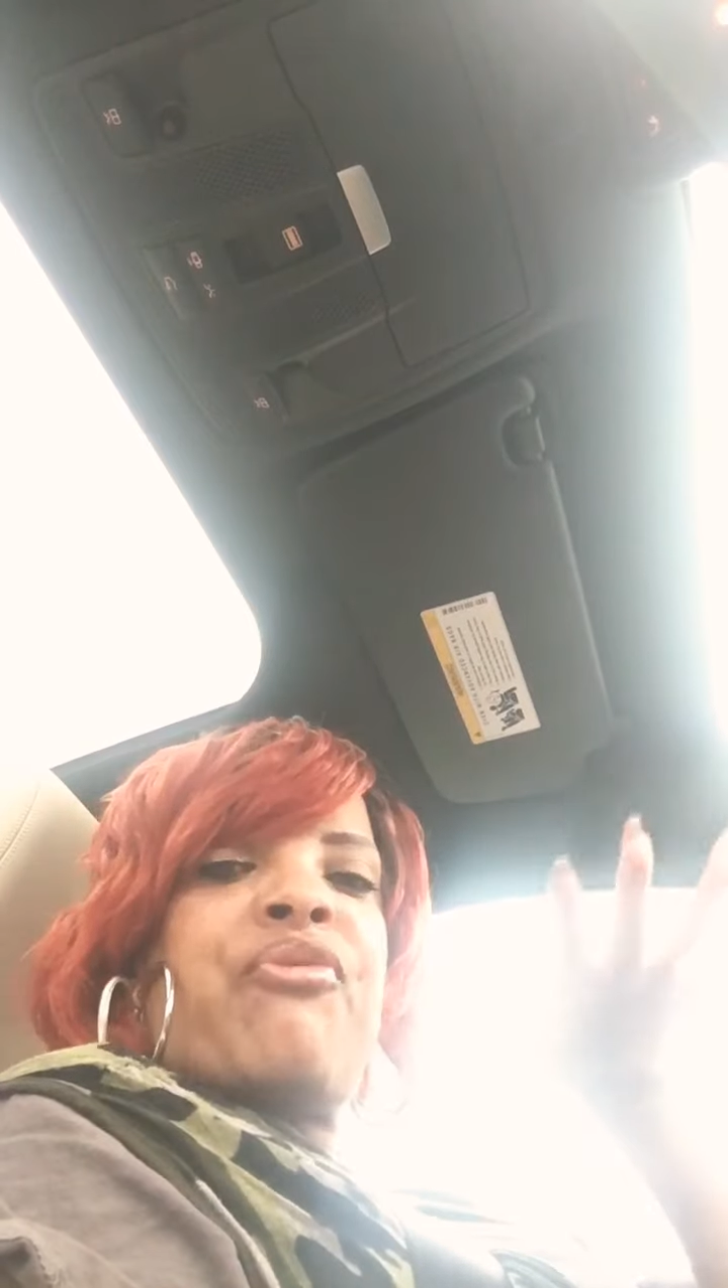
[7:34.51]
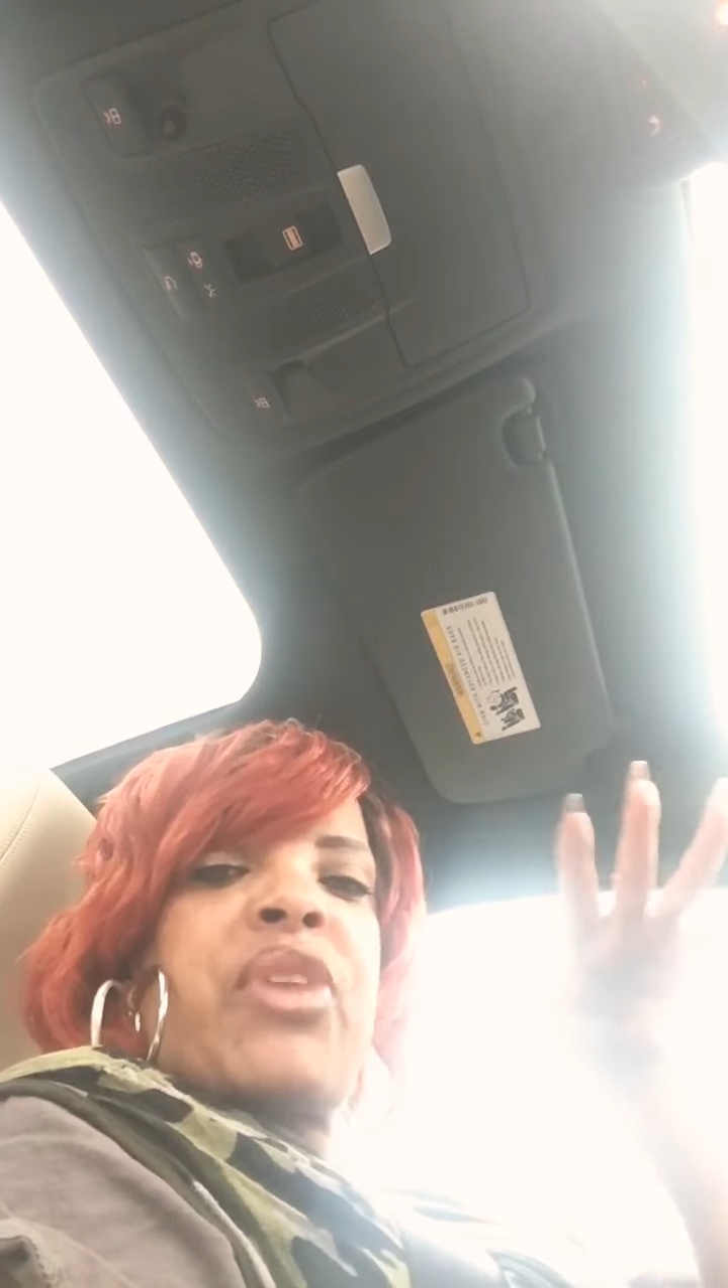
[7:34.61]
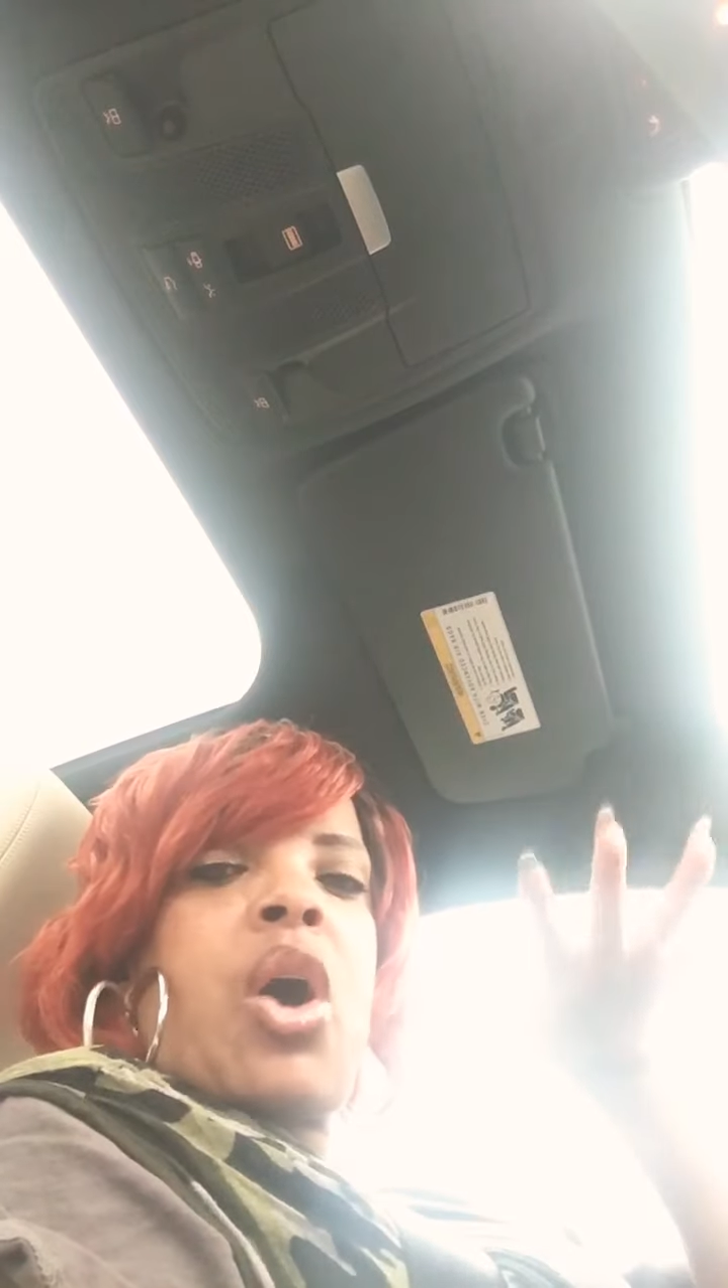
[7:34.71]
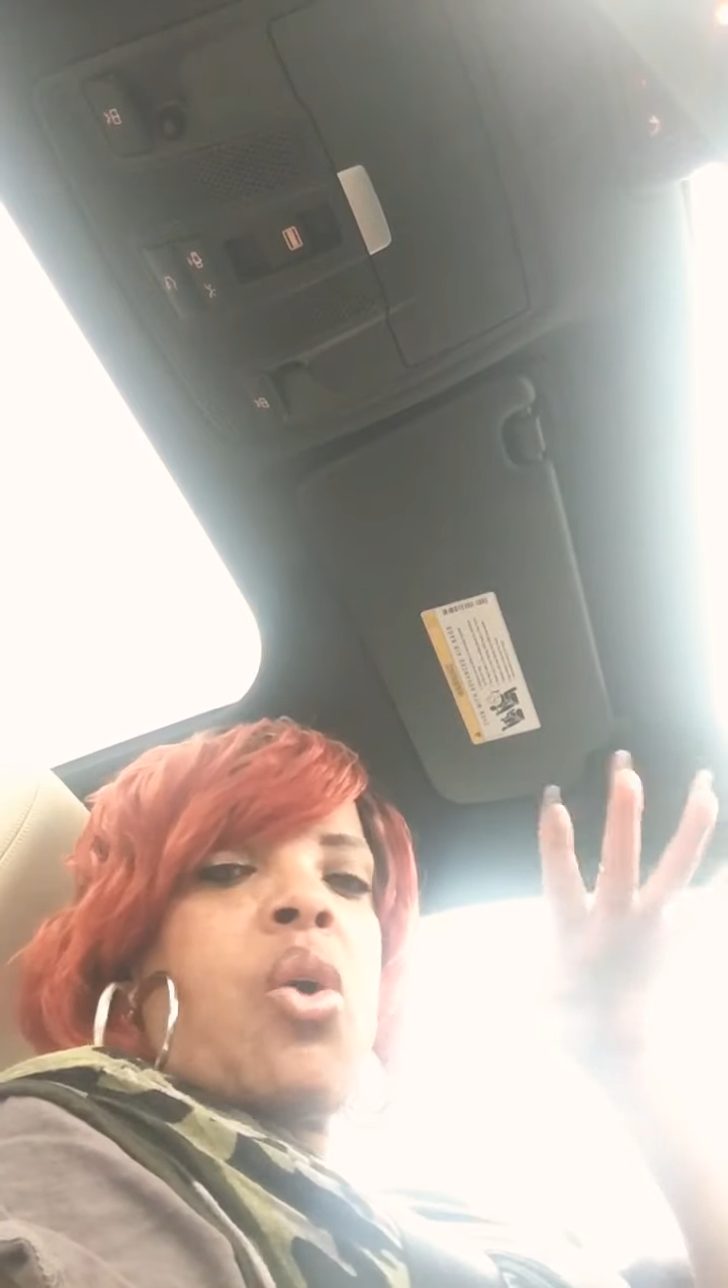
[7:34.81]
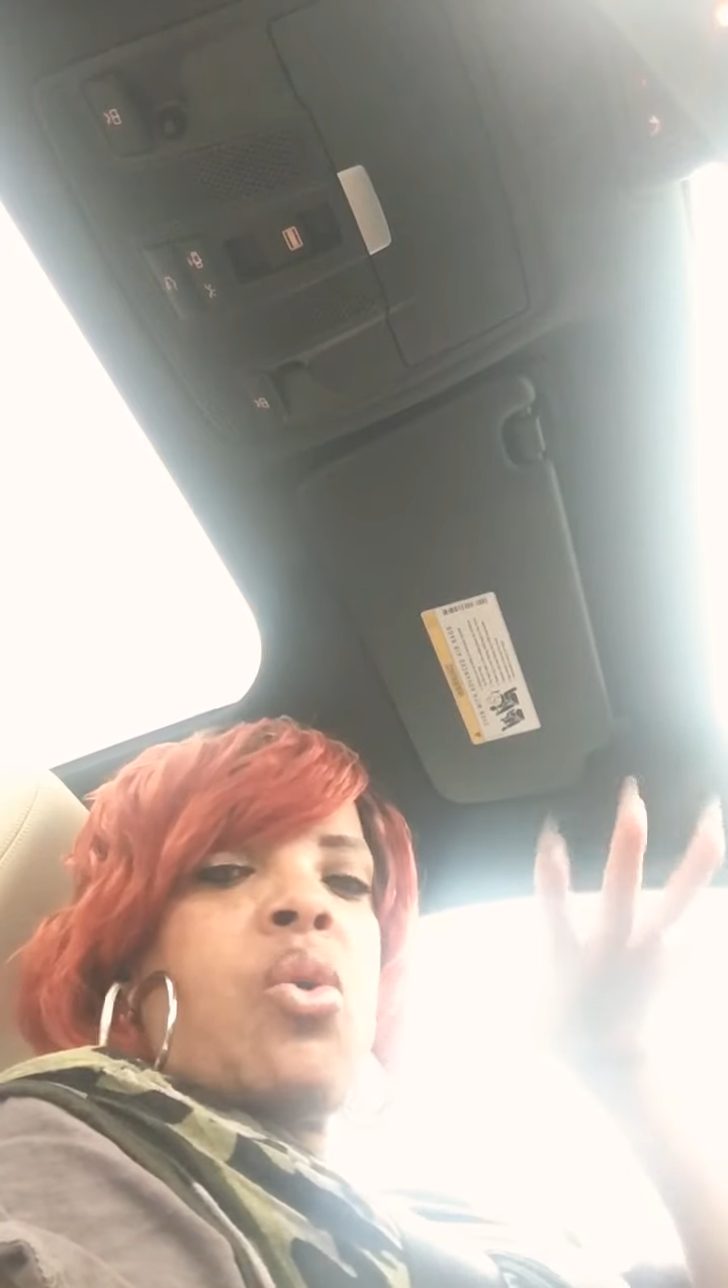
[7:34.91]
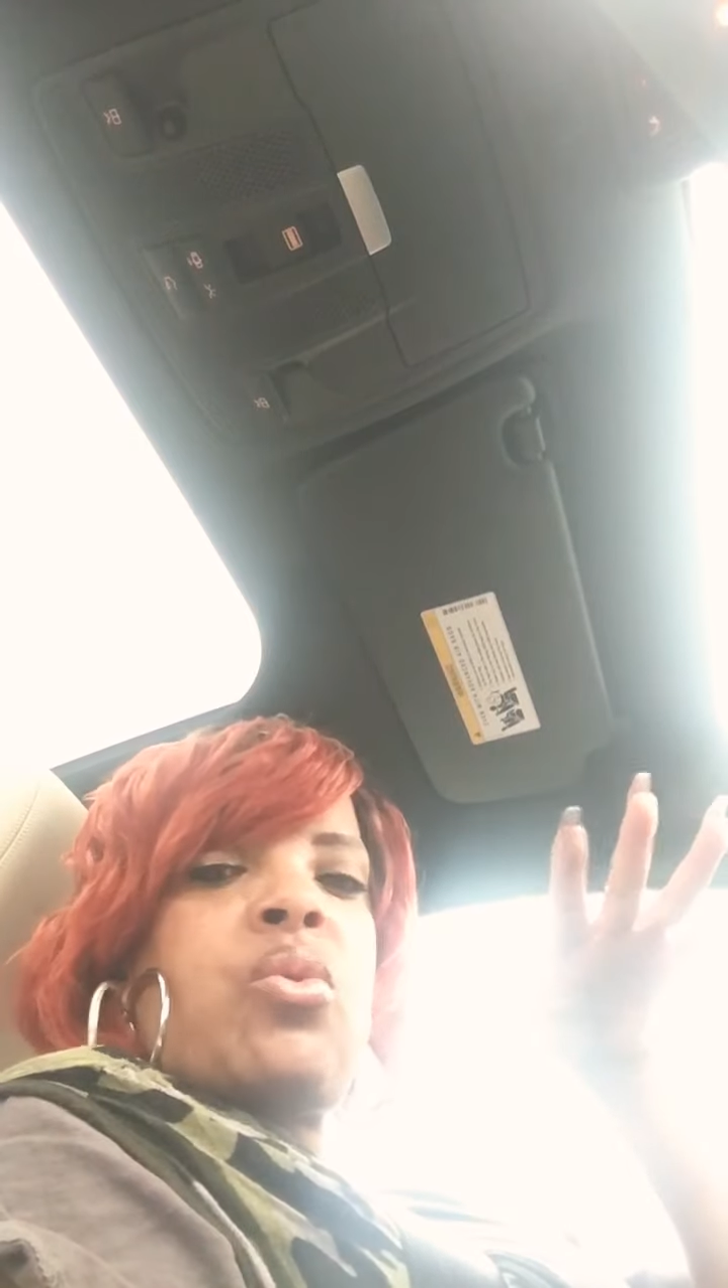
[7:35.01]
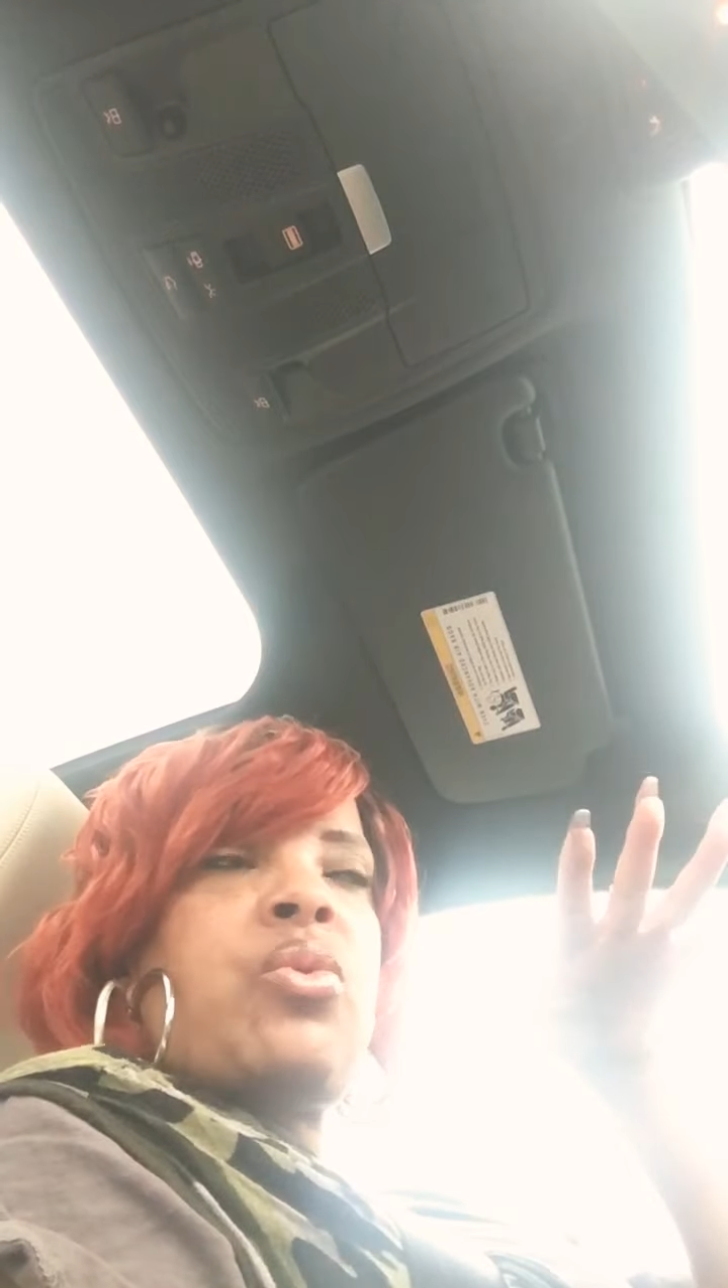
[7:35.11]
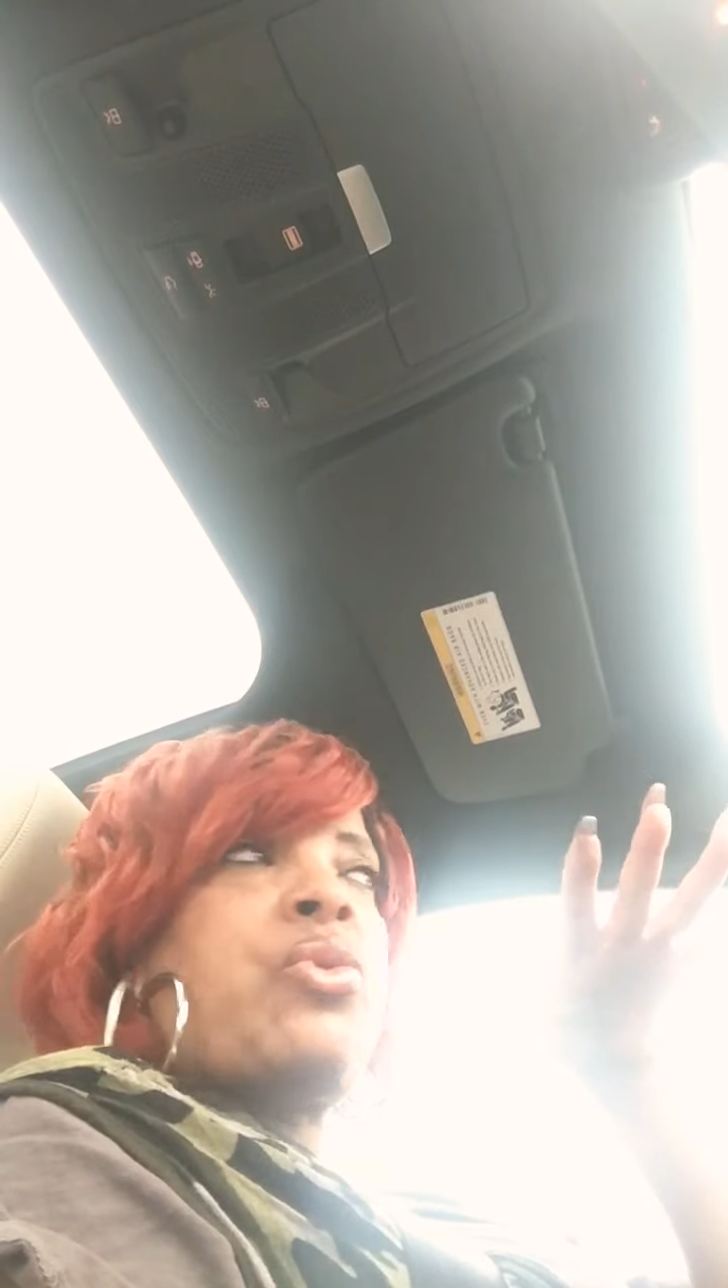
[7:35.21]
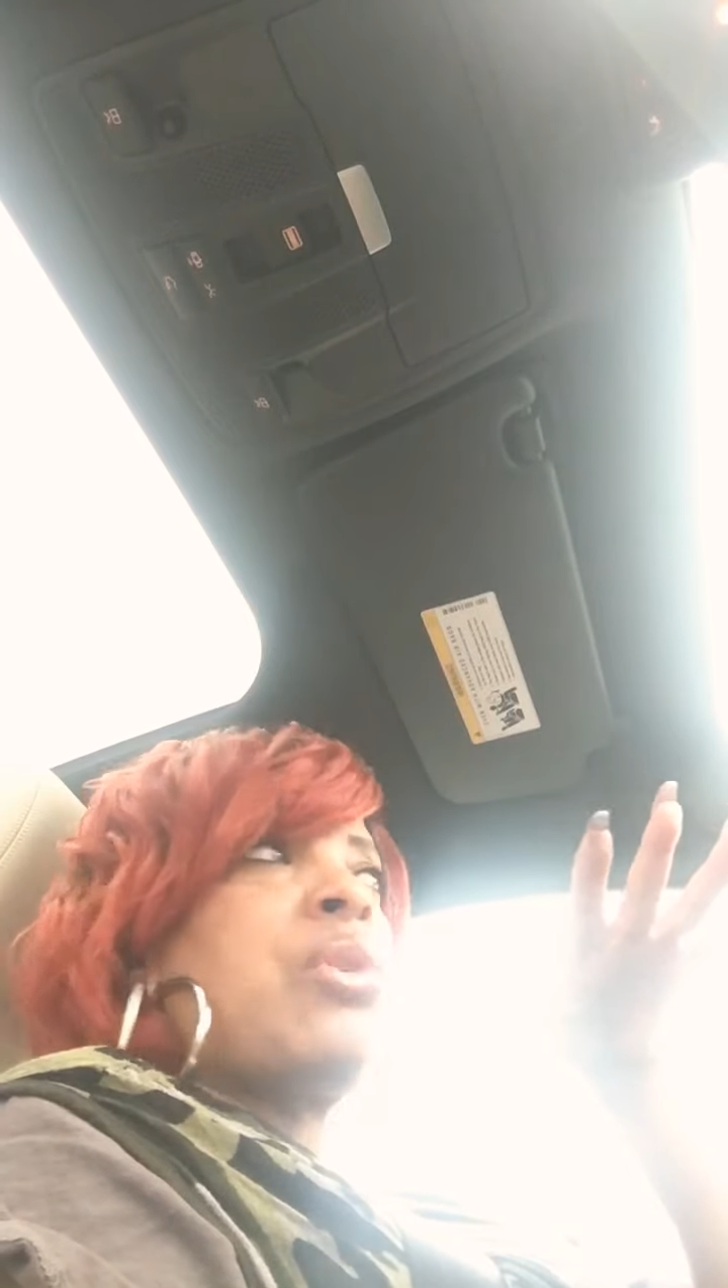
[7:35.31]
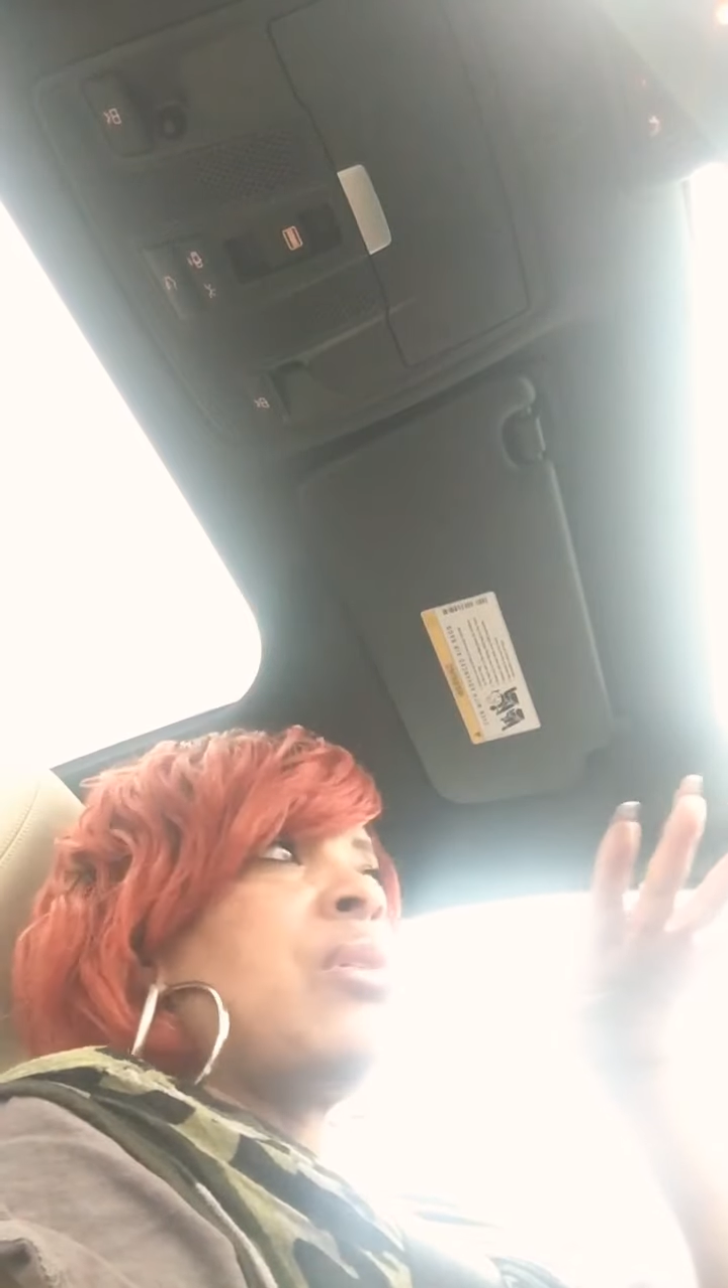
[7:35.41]

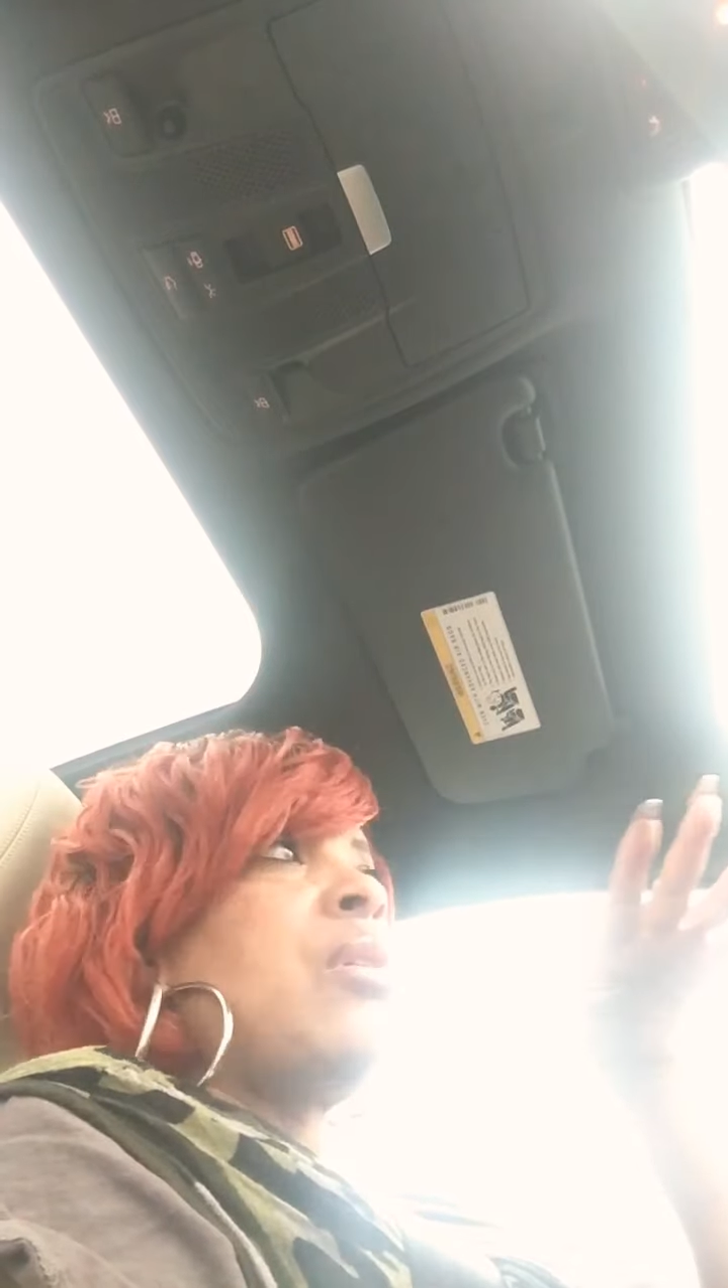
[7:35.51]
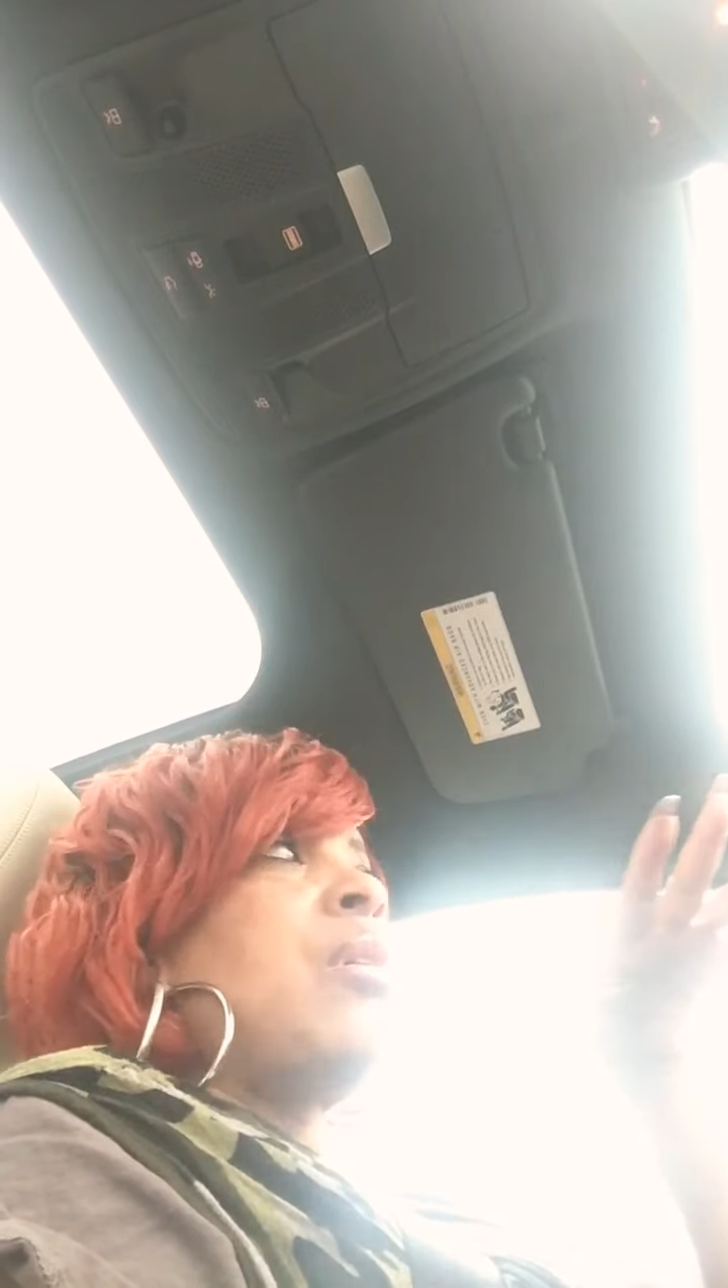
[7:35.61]
flows,